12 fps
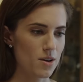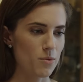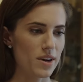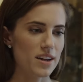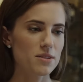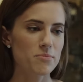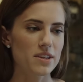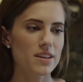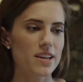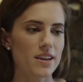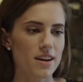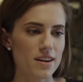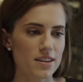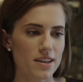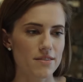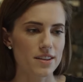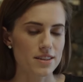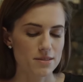Wild Bill Hickok
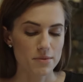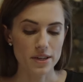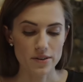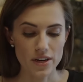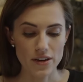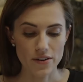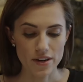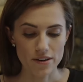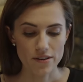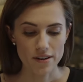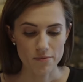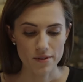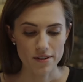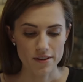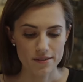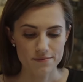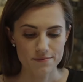gave that to my great-great-grandmother.